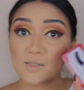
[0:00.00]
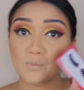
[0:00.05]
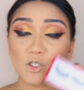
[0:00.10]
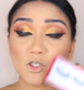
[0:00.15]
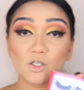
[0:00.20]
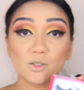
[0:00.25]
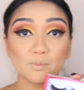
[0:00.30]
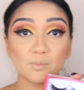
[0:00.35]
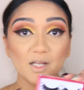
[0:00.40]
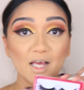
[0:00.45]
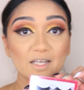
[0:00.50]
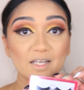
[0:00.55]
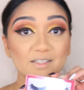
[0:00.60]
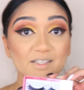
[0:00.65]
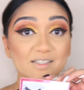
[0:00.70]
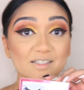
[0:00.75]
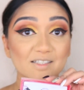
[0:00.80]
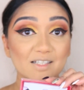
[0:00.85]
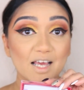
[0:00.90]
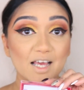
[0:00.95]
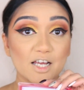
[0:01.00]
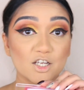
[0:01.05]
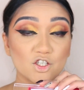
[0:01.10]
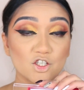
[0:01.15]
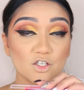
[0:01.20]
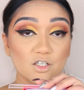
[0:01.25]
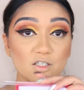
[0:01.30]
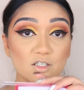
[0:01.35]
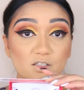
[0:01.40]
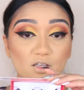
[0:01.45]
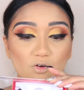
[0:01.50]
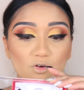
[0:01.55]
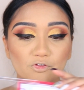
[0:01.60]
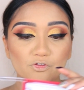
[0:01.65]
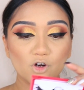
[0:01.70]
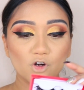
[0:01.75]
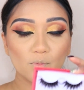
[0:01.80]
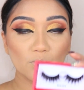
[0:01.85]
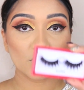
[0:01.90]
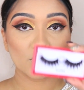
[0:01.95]
I'm going to apply these lashes
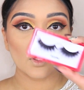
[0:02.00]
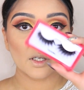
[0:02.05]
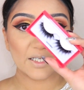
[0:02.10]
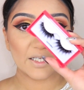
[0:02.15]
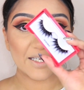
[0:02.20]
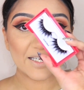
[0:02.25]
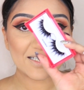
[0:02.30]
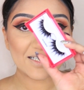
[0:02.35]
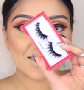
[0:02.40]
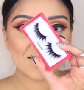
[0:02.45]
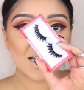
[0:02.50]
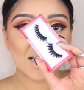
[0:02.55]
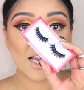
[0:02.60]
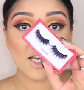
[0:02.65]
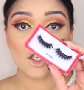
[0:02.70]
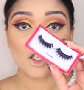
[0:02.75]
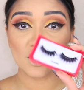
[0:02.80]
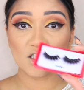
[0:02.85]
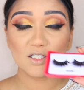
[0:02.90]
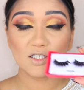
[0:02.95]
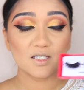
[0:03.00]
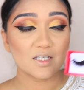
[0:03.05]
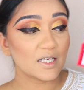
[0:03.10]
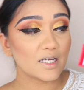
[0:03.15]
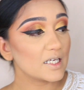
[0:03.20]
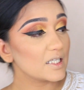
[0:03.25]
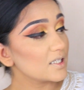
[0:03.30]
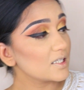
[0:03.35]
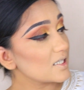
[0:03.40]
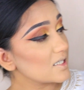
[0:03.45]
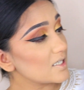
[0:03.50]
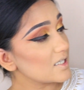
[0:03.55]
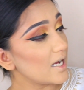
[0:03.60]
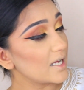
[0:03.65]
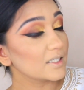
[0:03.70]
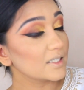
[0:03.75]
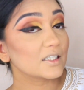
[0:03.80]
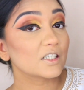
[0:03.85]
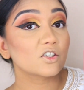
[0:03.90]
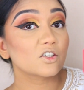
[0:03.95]
from Kiss Lashes in the
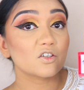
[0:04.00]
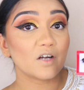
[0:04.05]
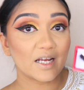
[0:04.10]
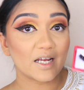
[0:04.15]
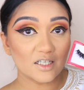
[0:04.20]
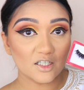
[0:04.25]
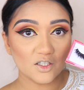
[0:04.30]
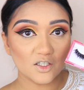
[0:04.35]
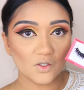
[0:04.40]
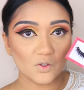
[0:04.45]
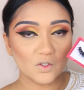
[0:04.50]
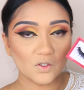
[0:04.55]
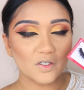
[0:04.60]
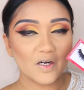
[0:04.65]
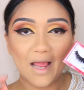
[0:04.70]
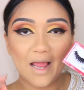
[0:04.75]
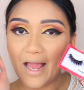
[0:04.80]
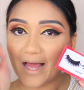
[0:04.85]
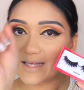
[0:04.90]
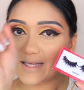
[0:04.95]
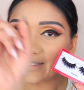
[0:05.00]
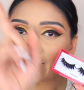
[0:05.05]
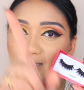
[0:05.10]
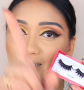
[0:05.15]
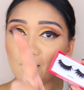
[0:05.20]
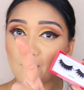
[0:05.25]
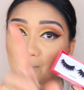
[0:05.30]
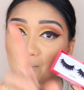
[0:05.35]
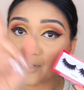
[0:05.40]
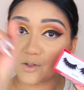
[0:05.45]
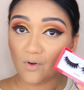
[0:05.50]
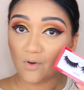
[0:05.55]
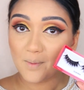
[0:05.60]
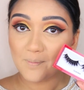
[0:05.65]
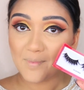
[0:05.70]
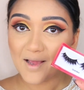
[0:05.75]
style Grandeur, and be right